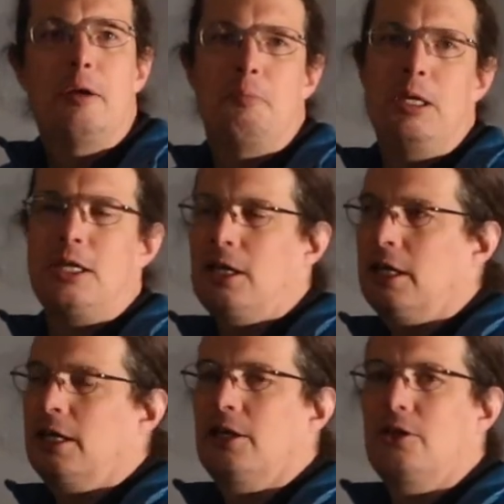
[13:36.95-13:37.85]

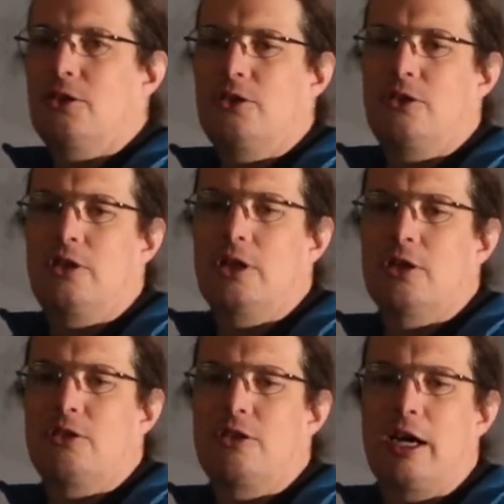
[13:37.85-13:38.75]
because
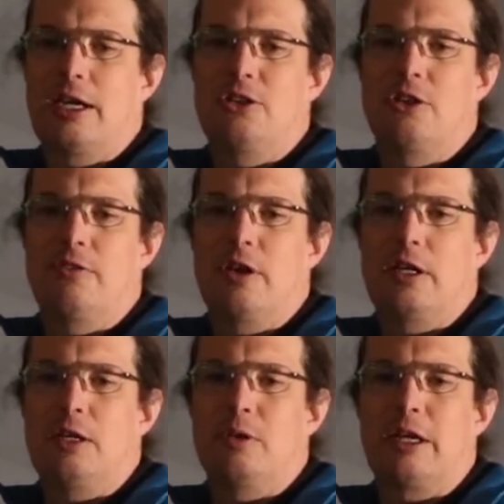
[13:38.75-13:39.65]
they're sides of
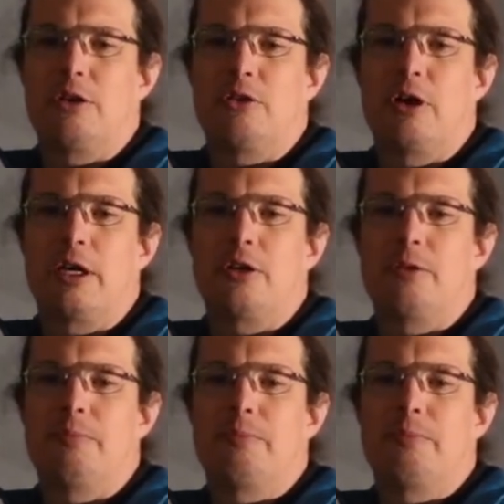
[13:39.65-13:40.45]
an equilateral triangle.